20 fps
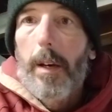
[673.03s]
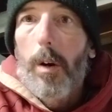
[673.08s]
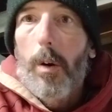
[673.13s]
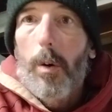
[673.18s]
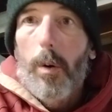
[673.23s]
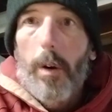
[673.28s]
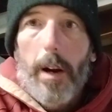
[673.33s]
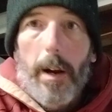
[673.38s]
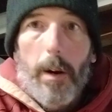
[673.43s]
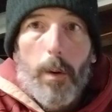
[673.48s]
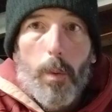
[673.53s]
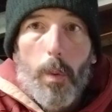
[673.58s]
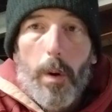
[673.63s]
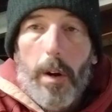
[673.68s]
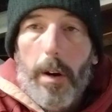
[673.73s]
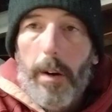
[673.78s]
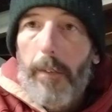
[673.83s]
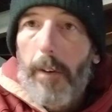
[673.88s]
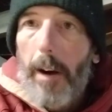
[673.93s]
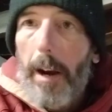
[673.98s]
or how,
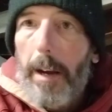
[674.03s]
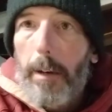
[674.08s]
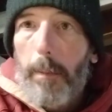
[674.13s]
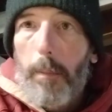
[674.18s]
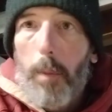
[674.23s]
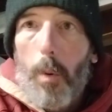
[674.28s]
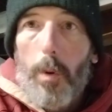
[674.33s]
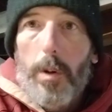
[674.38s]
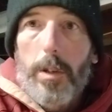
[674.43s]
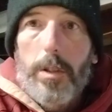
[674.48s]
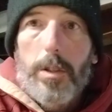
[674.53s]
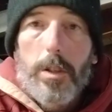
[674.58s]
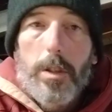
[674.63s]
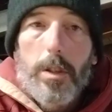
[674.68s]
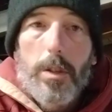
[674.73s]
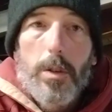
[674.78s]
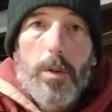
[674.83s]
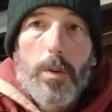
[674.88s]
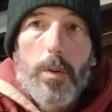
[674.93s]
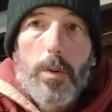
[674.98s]
whatever anchor points you
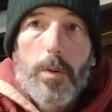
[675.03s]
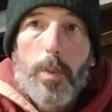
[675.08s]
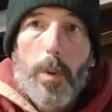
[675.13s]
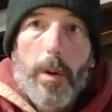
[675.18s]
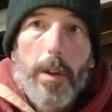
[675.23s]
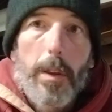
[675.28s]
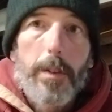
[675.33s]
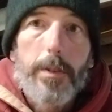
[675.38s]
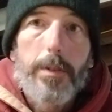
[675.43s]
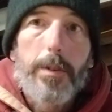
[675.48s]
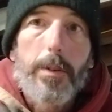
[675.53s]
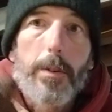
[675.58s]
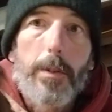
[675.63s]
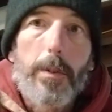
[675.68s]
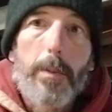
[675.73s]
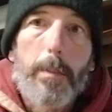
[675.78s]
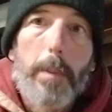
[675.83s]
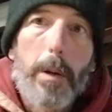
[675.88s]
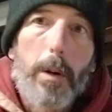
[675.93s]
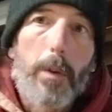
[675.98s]
use, whether it's your
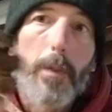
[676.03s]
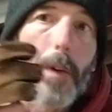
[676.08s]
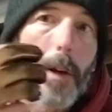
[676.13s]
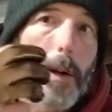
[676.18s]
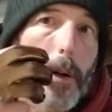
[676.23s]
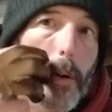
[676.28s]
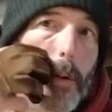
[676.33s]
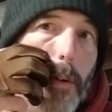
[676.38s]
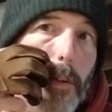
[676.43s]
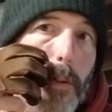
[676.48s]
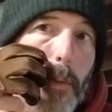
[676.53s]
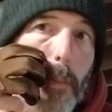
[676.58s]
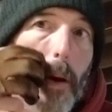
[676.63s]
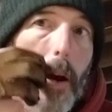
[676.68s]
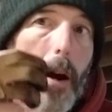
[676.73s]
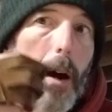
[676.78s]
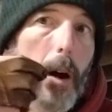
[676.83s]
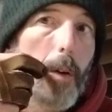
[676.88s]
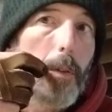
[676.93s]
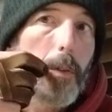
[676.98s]
middle finger in your
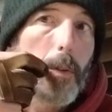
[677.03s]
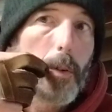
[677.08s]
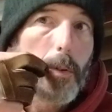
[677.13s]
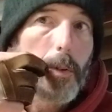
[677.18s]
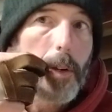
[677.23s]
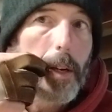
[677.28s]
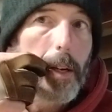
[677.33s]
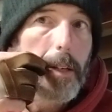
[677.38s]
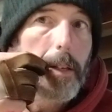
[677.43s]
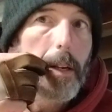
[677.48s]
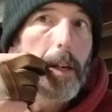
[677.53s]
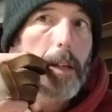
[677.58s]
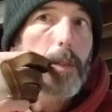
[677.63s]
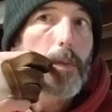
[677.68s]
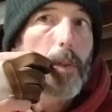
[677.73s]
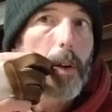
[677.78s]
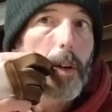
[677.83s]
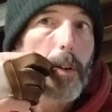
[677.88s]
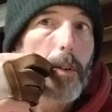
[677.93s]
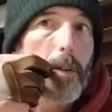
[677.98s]
mouth or index
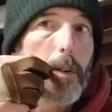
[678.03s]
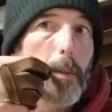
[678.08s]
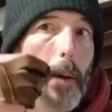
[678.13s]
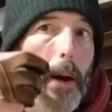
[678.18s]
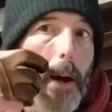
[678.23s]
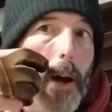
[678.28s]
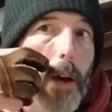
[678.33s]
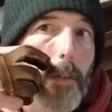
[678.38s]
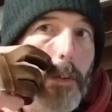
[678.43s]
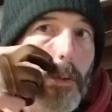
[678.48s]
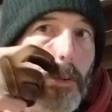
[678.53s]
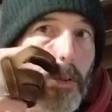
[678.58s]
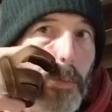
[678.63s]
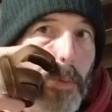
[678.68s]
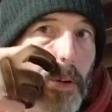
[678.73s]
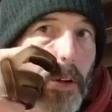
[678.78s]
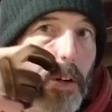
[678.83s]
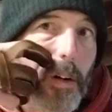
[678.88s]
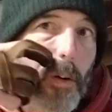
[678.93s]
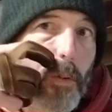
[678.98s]
finger in your mouth or you
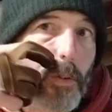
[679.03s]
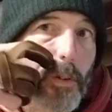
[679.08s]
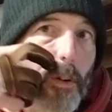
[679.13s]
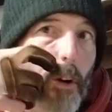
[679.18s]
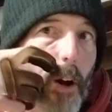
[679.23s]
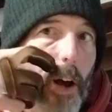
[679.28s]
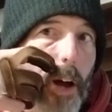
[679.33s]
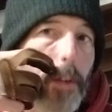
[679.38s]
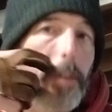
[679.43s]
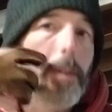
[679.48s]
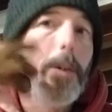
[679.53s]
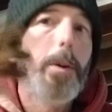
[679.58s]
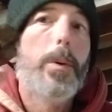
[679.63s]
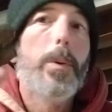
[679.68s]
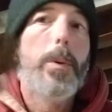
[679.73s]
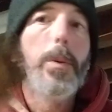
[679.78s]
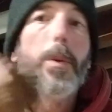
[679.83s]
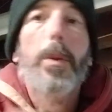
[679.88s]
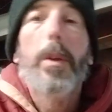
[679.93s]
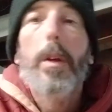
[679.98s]
put it on your eye
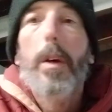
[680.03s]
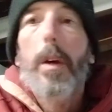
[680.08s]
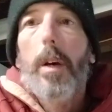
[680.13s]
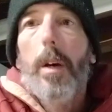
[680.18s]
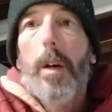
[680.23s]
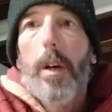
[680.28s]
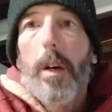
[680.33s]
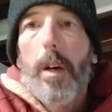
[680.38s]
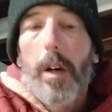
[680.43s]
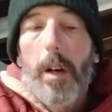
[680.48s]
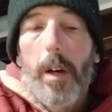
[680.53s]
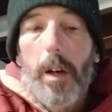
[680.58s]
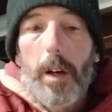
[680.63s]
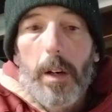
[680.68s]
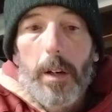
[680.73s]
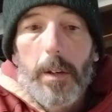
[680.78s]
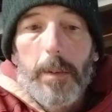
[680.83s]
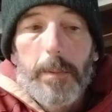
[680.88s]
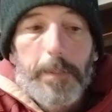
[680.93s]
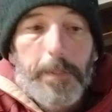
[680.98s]
tooth.
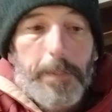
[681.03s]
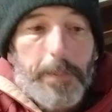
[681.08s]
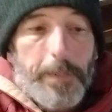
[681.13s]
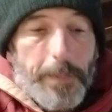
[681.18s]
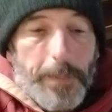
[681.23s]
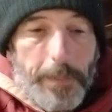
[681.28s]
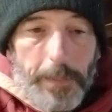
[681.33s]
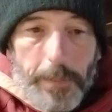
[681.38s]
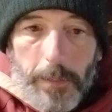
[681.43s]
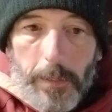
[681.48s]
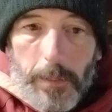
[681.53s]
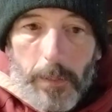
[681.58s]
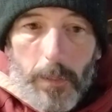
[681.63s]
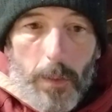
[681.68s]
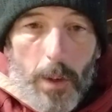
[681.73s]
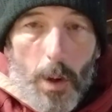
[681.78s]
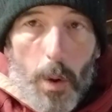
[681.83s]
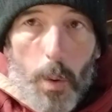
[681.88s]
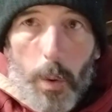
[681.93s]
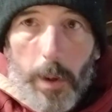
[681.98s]
Uh,
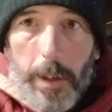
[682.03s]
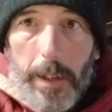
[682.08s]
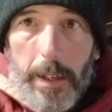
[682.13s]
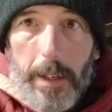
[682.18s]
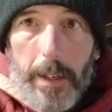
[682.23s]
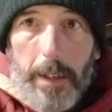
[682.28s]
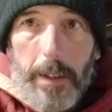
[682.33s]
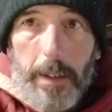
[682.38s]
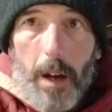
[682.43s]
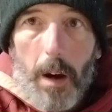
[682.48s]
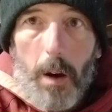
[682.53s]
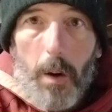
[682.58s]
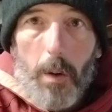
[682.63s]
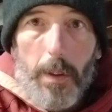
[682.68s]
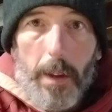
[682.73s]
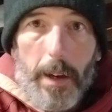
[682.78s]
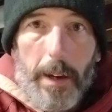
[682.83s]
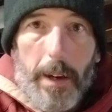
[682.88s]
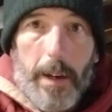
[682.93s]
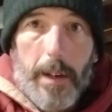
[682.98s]
we'll get into all
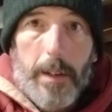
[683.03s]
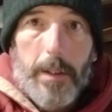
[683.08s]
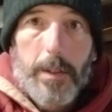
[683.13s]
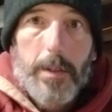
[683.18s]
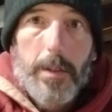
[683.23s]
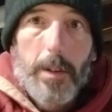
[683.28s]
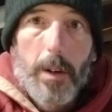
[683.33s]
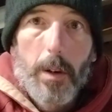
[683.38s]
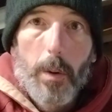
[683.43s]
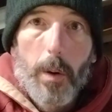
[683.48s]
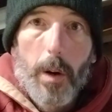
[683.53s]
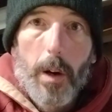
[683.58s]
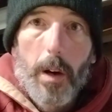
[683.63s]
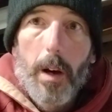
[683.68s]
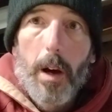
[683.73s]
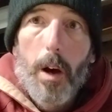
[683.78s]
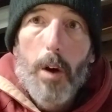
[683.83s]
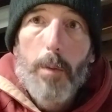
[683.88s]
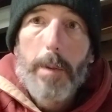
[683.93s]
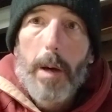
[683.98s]
that. So uh, I
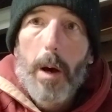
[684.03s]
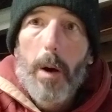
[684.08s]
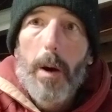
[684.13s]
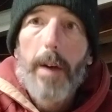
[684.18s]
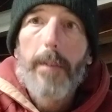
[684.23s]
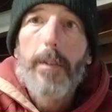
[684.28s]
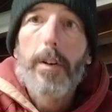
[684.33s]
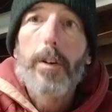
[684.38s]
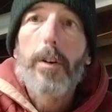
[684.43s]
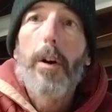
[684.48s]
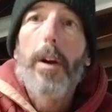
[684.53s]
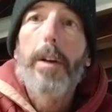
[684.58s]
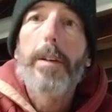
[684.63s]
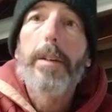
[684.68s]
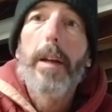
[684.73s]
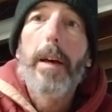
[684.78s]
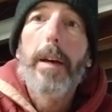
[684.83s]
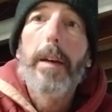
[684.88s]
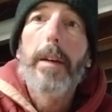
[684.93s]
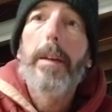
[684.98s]
uh, hope y'all have a great
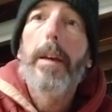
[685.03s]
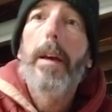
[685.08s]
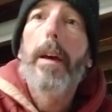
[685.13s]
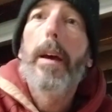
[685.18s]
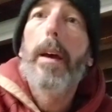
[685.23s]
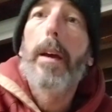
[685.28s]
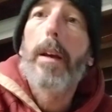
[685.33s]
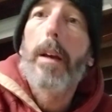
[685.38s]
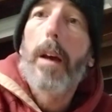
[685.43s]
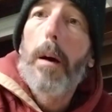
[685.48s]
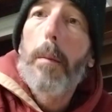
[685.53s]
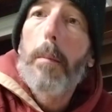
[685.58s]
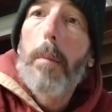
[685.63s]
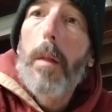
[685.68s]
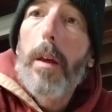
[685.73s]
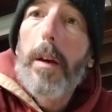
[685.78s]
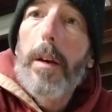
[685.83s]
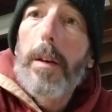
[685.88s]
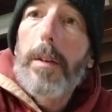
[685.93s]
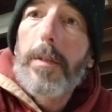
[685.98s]
day and God
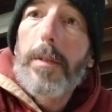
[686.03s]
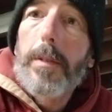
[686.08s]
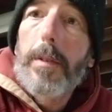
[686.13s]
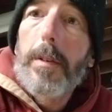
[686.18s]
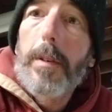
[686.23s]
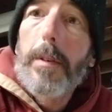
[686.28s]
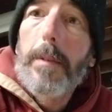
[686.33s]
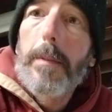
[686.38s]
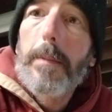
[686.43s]
bless.